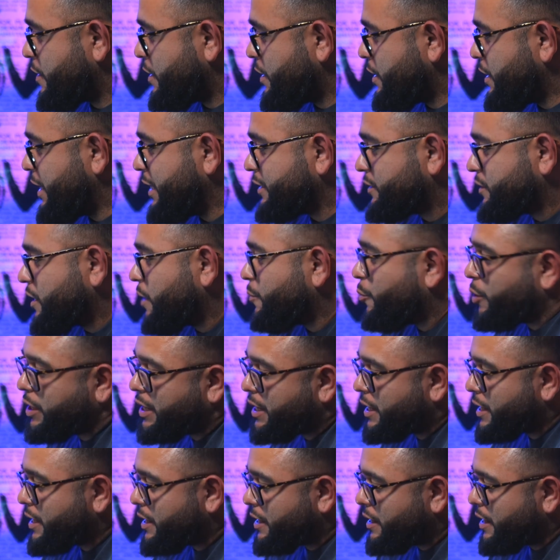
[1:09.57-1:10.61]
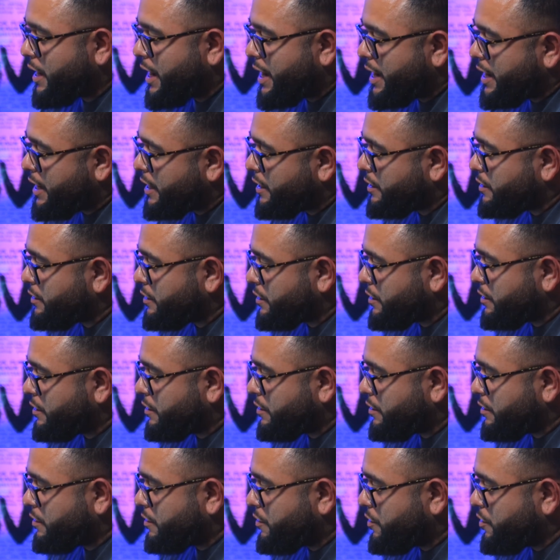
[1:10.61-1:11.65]
Let's stop winging it and
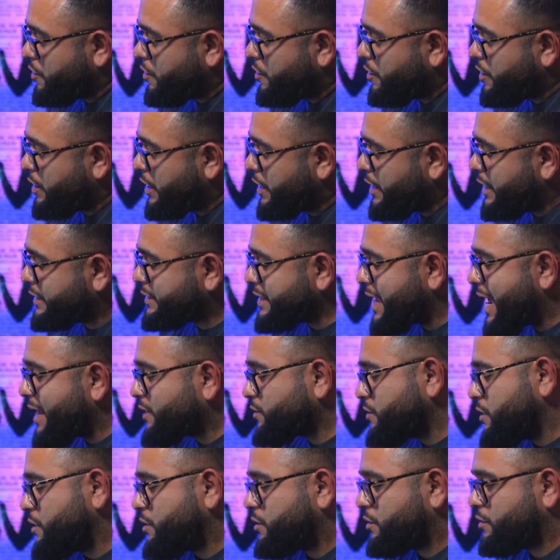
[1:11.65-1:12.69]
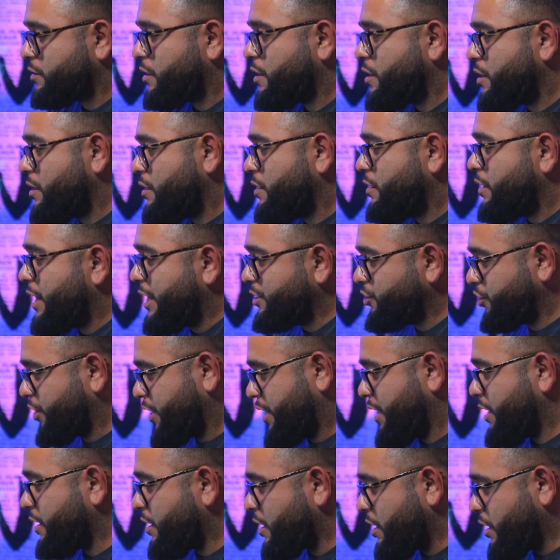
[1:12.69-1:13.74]
let's actually start
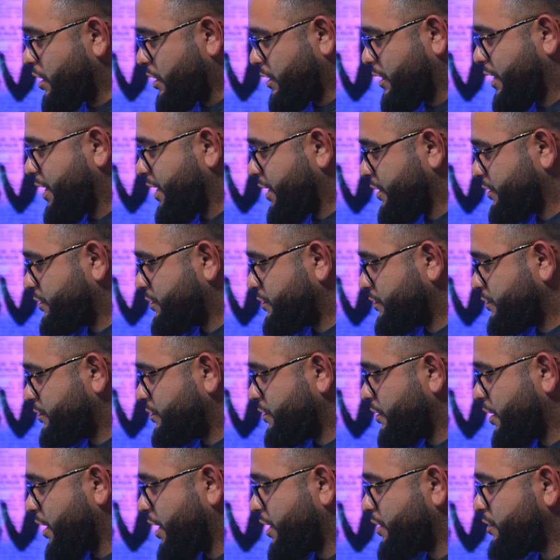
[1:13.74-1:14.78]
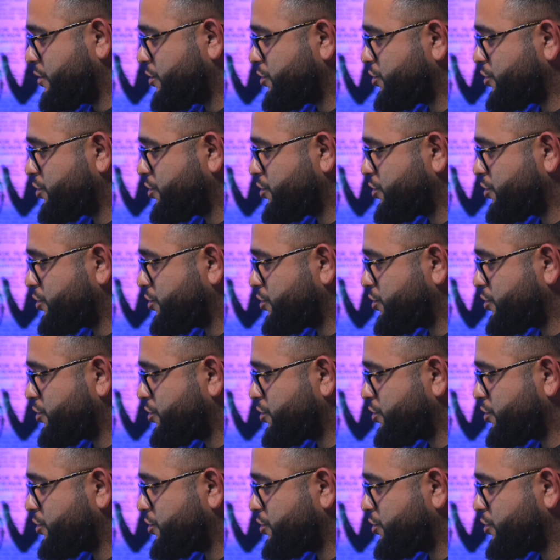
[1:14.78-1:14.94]
educating our clients. Okay.